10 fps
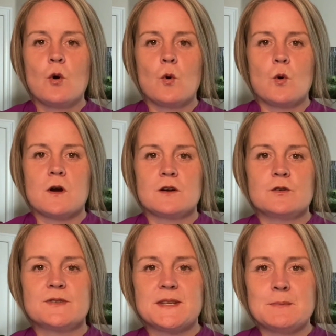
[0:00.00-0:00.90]
or
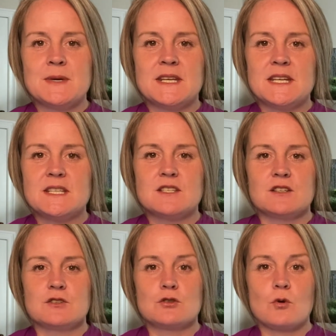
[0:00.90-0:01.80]
who submitted to
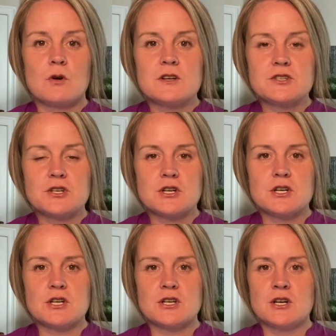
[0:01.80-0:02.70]

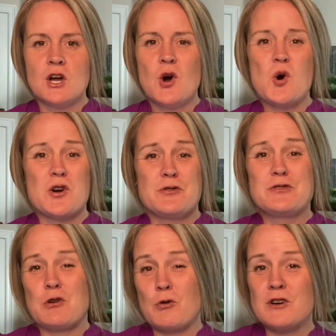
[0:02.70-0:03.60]
torture or who
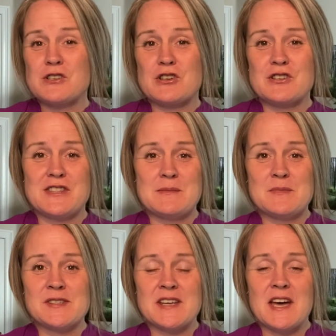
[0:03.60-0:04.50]
tortured
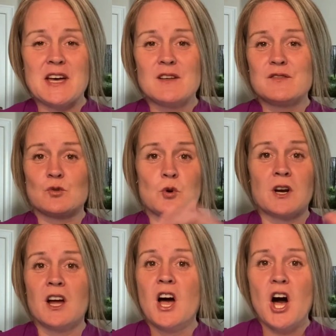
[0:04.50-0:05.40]
themselves
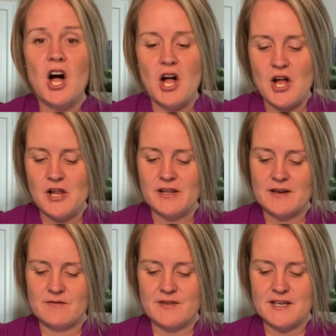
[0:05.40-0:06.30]
or all
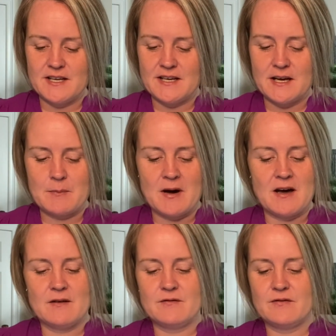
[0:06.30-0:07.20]
of the
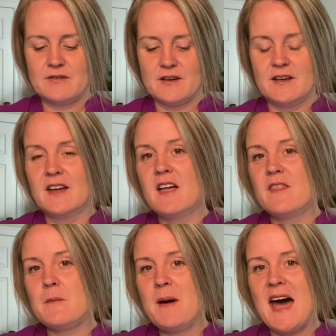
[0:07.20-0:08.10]
above.
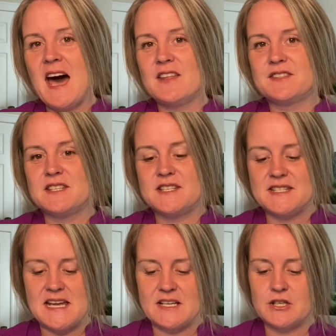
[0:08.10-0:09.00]
The path to
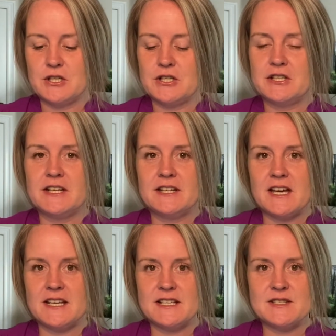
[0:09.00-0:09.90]
sainthood,
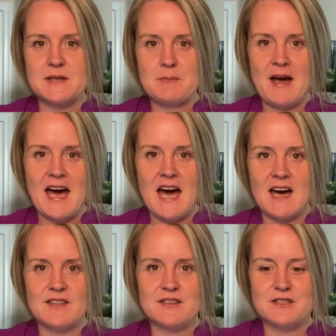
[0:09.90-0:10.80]
that is the
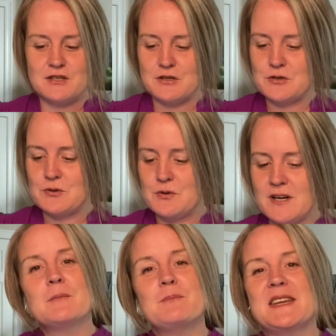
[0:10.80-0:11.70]
path to
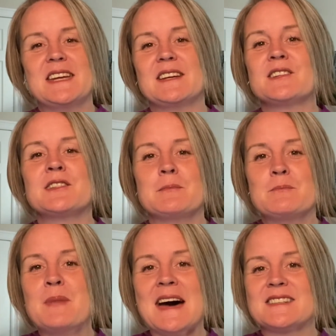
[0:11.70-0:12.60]
being the
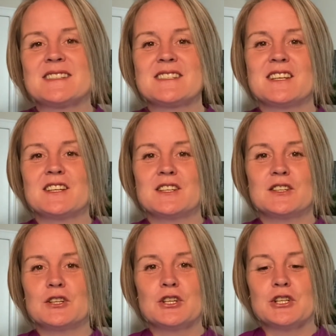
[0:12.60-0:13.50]
best
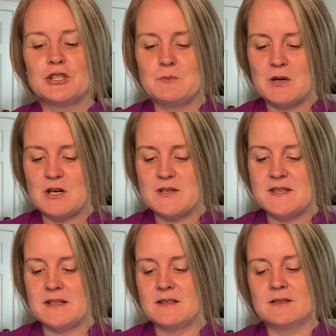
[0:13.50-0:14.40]
good
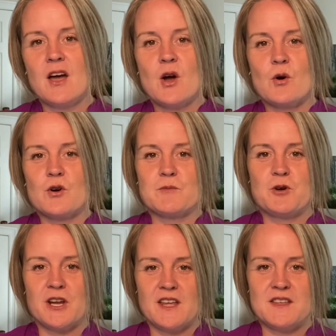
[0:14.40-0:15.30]
person, or to
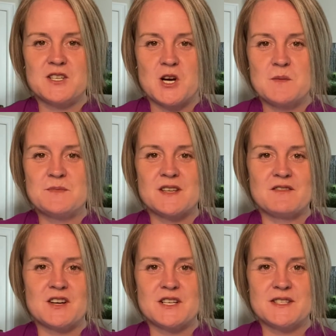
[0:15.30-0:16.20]
put it in the terms of
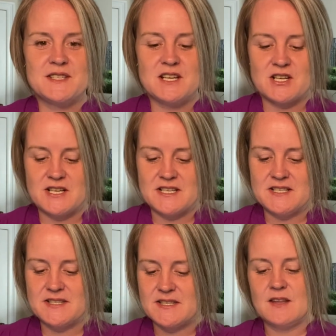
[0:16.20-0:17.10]
our
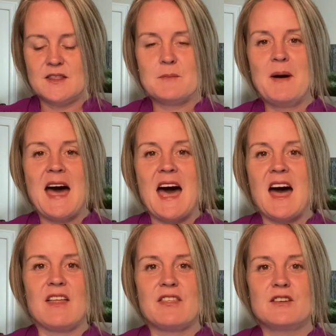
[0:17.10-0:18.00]
series, the
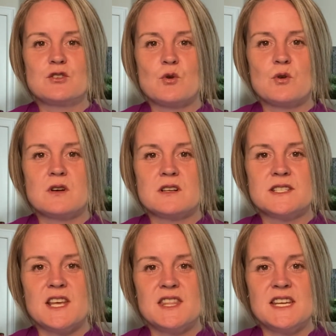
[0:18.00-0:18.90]
path
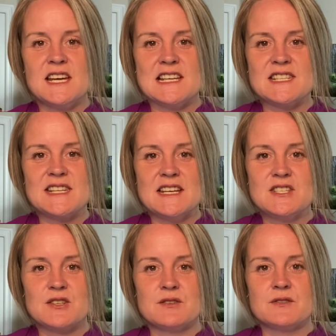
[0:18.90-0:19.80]
towards the
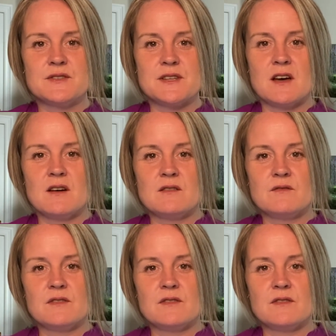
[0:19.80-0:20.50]
essentials of